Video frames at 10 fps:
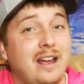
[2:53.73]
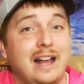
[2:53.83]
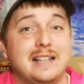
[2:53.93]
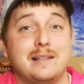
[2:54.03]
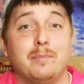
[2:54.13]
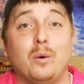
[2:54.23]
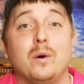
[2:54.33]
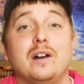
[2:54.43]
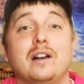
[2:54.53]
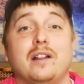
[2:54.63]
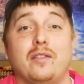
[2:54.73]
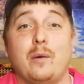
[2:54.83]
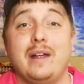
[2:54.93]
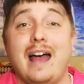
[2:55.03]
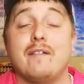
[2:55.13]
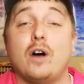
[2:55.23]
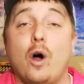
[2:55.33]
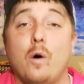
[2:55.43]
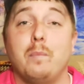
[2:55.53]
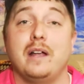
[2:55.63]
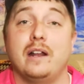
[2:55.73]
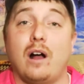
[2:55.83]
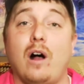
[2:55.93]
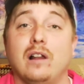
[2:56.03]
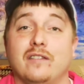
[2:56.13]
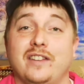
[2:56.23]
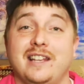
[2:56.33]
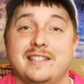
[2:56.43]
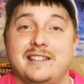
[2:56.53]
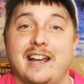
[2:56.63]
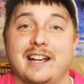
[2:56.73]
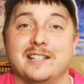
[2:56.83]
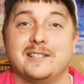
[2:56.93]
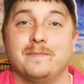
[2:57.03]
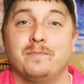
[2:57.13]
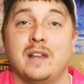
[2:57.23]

It's important that we have hope in all of these things.